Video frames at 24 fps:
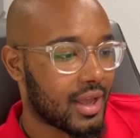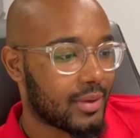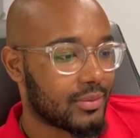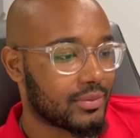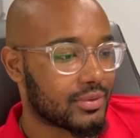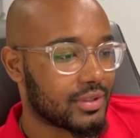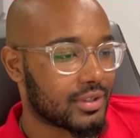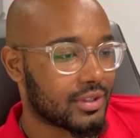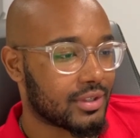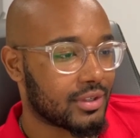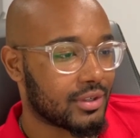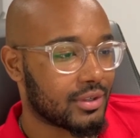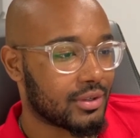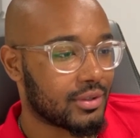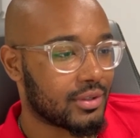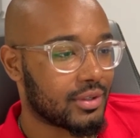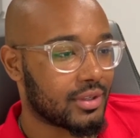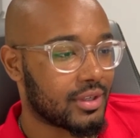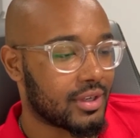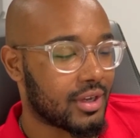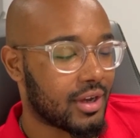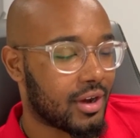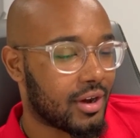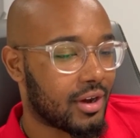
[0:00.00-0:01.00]

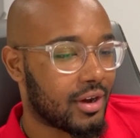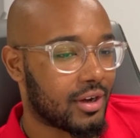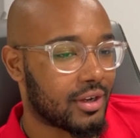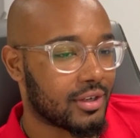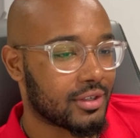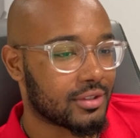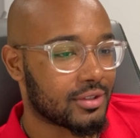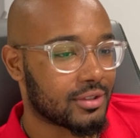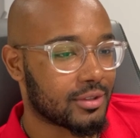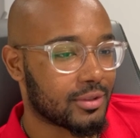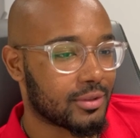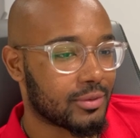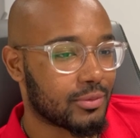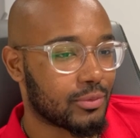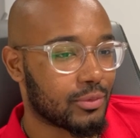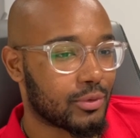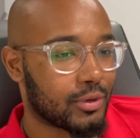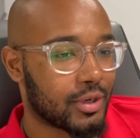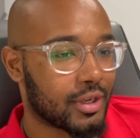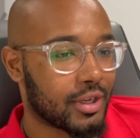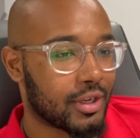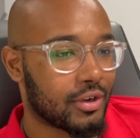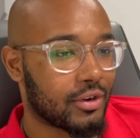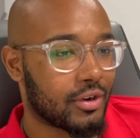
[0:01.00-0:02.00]
Absolutely awesome.
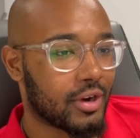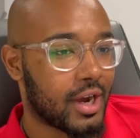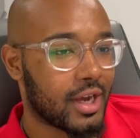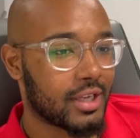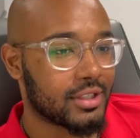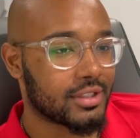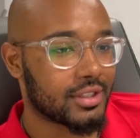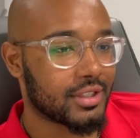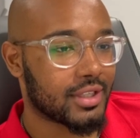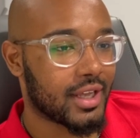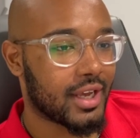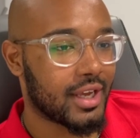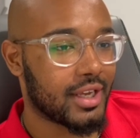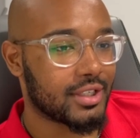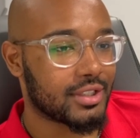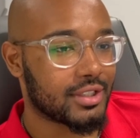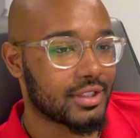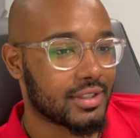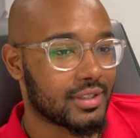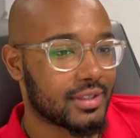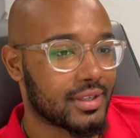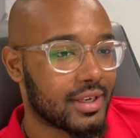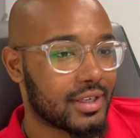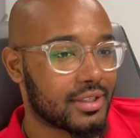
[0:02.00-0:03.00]
Well,
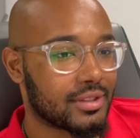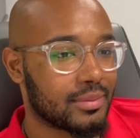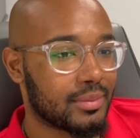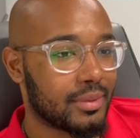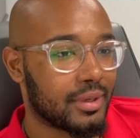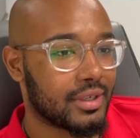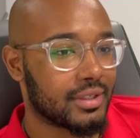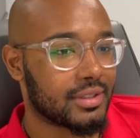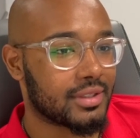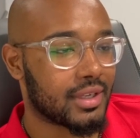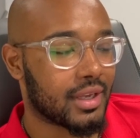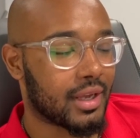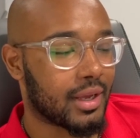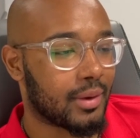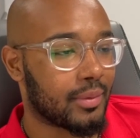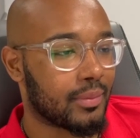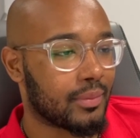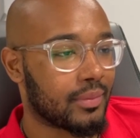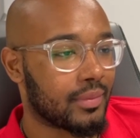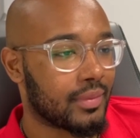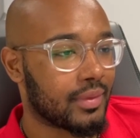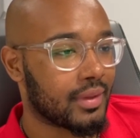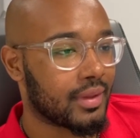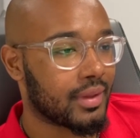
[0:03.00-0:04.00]
congratulations. That's big
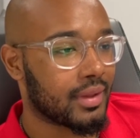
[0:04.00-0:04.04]
time.